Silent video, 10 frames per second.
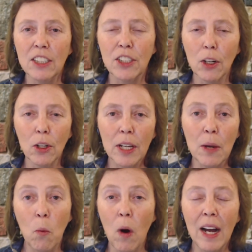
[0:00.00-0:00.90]
to look
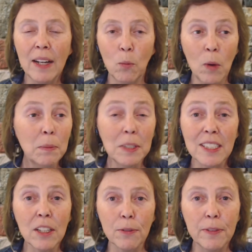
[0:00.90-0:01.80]
at what was
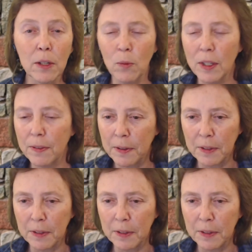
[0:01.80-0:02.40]
interfering with it.